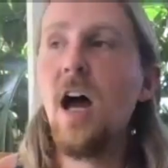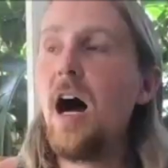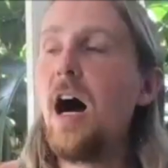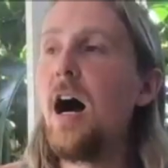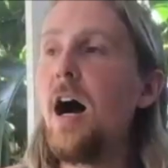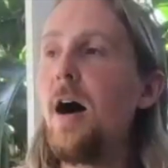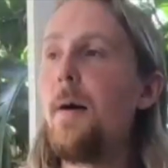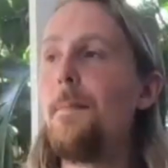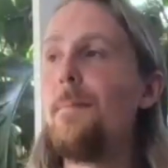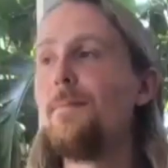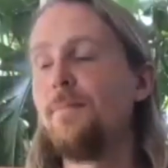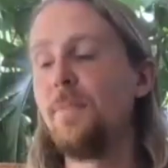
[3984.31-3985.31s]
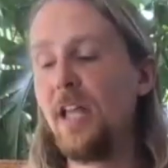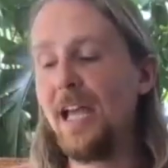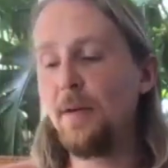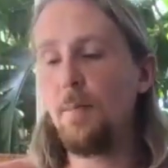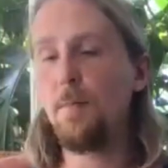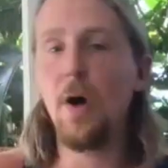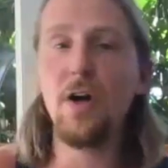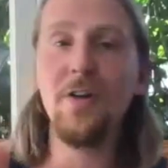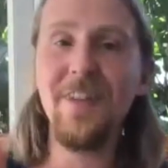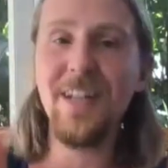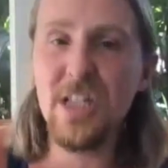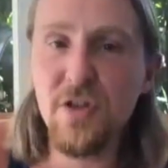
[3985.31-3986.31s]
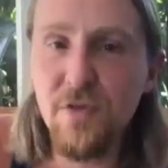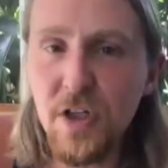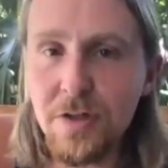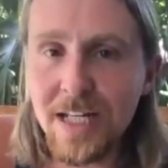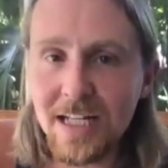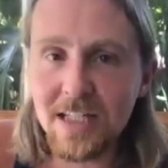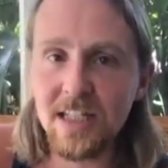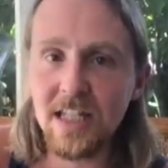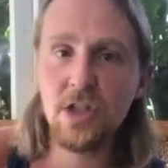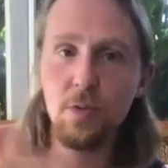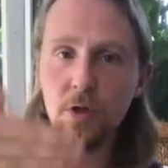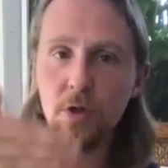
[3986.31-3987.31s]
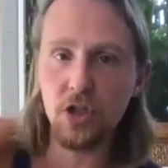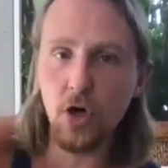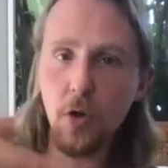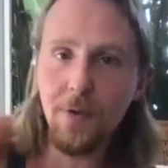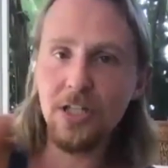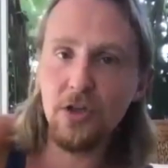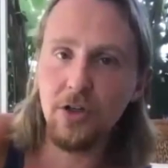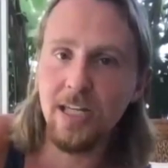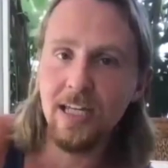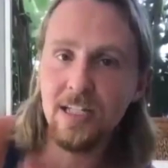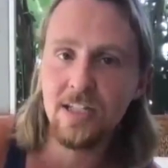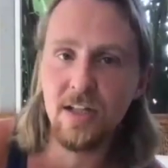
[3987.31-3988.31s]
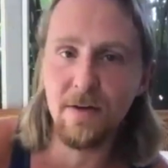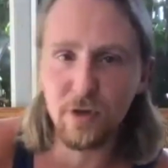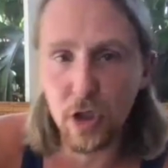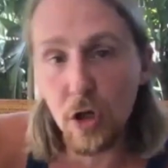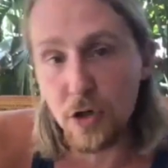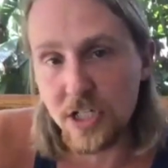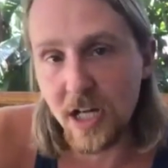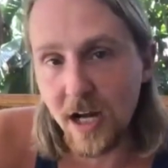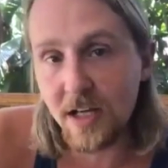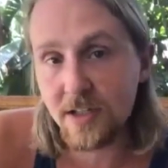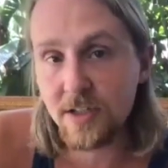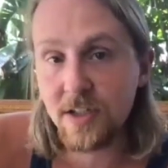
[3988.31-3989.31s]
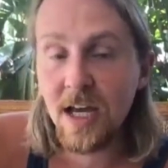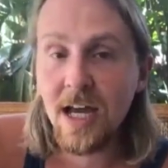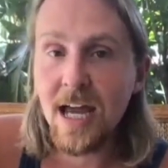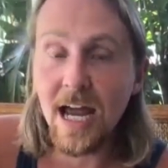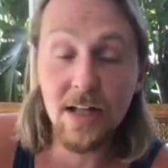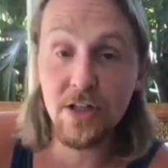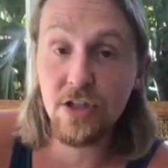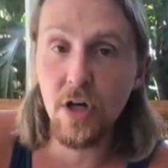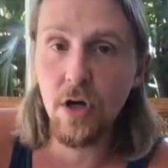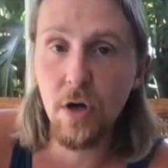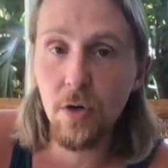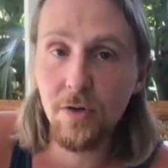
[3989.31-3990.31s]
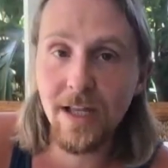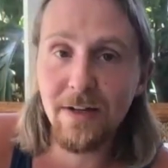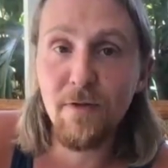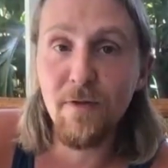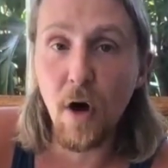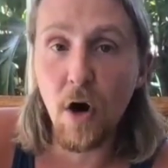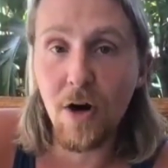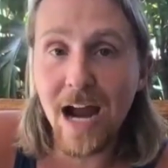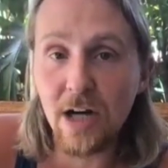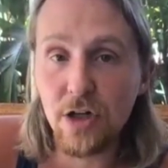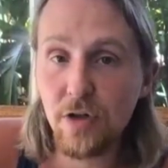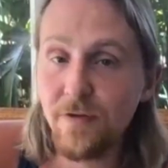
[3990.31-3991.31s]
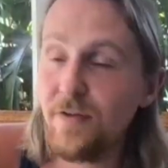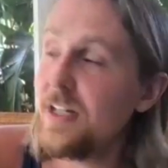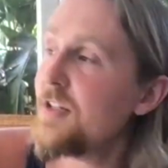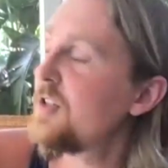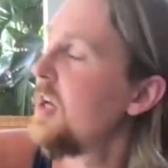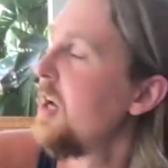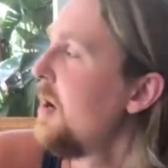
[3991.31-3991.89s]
Like part of it is view distance. We're just always looking at stuff close to us, and so like far atrophies.